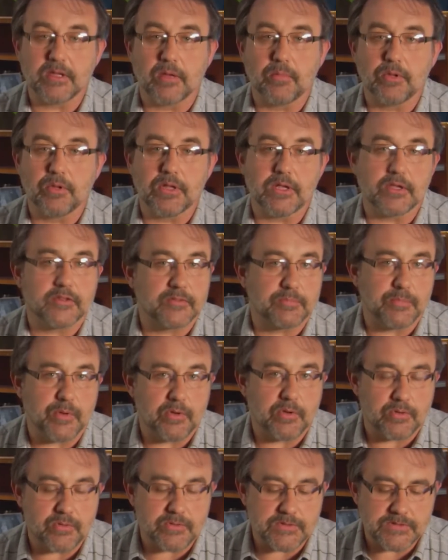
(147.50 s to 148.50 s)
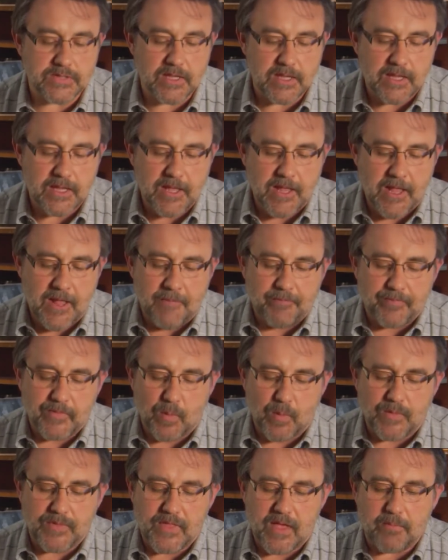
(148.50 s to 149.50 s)
double expose.
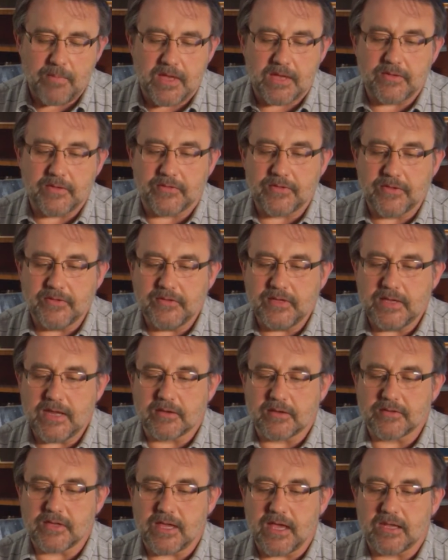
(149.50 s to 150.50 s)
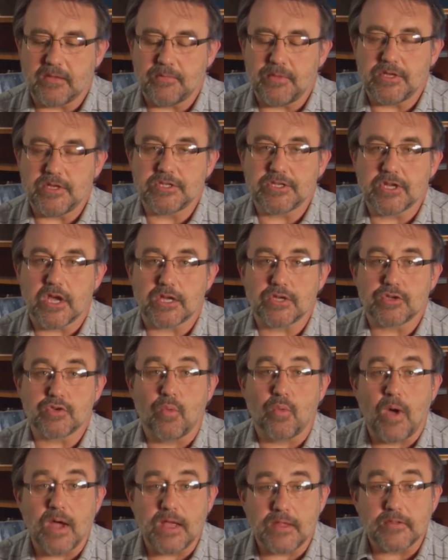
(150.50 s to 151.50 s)
And what that meant is this scene actually had to be shot
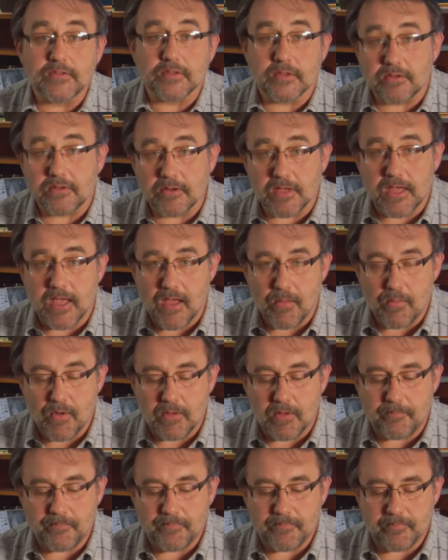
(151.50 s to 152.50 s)
twice under camera.